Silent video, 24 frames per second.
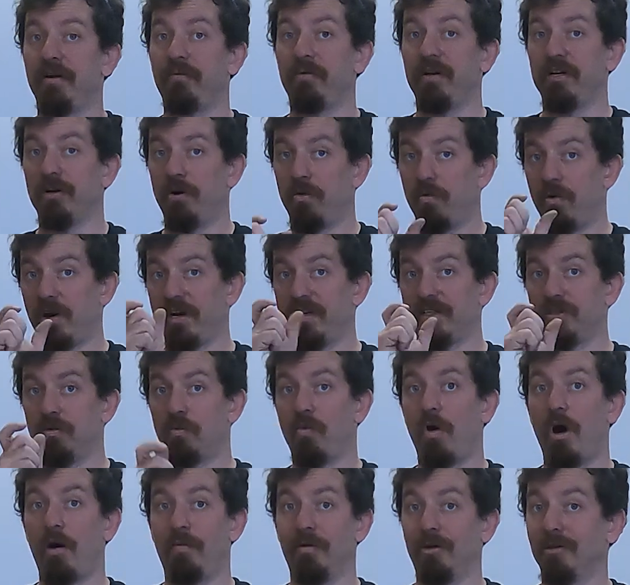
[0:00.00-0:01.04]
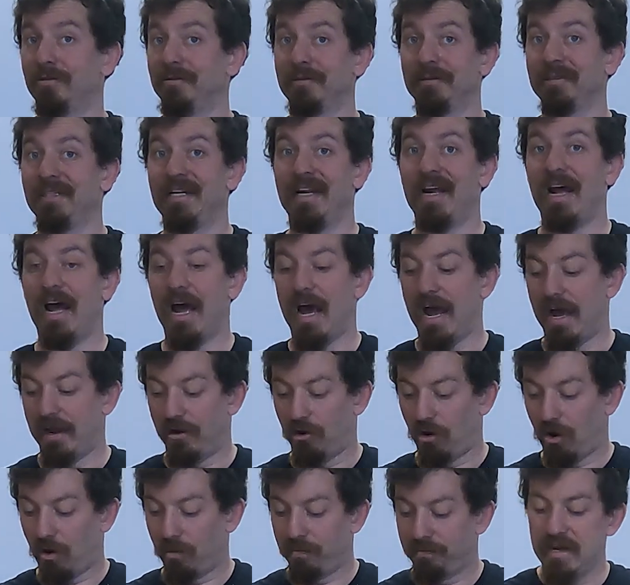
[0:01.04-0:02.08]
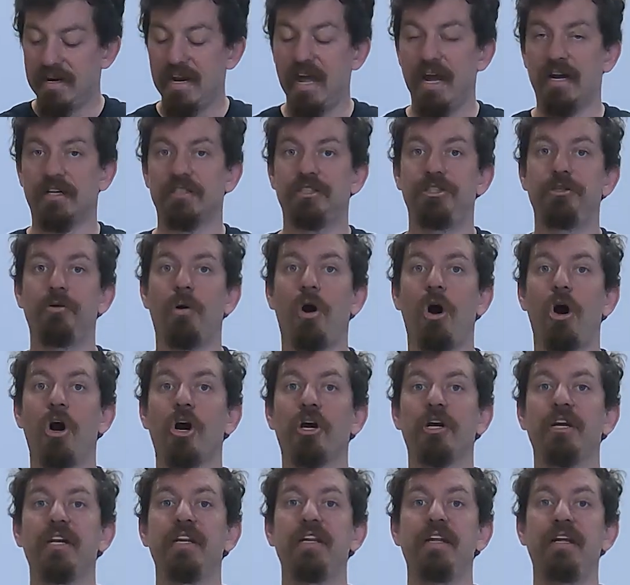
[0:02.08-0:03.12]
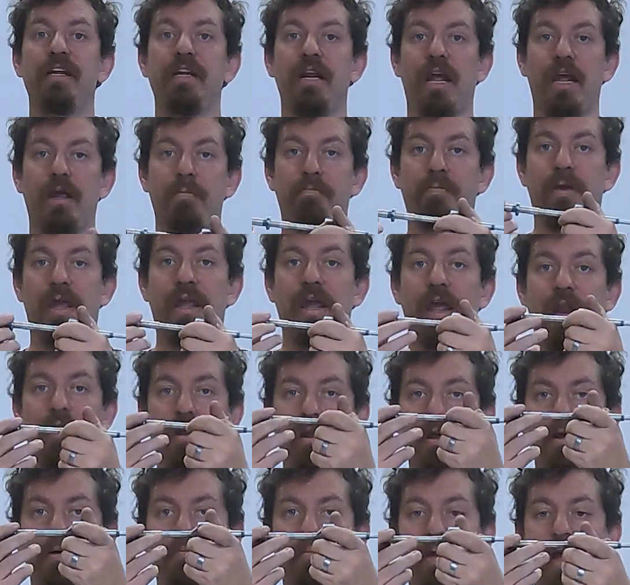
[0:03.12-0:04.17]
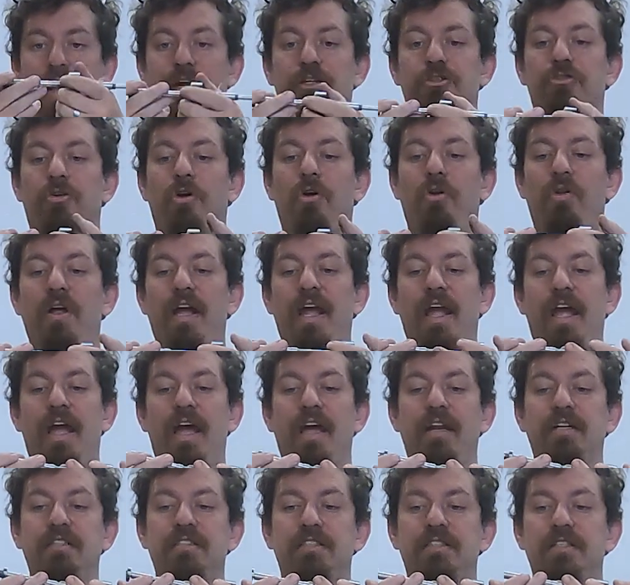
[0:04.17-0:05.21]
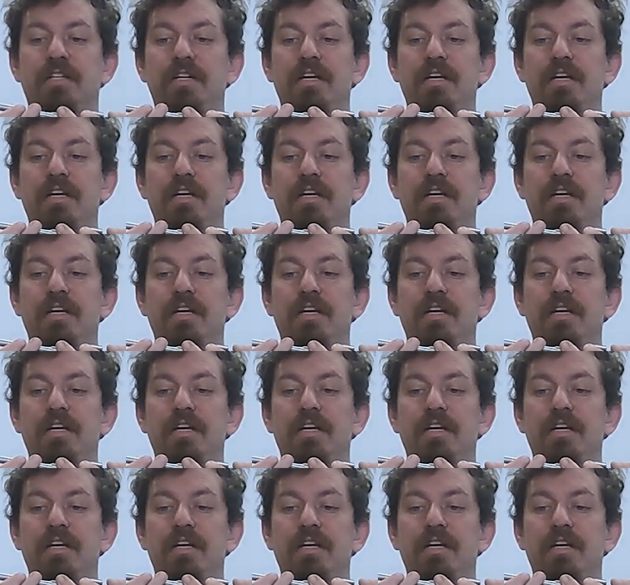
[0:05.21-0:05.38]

it, we don't want it to wobble at all. Next, you are gonna need a pen mandrel, and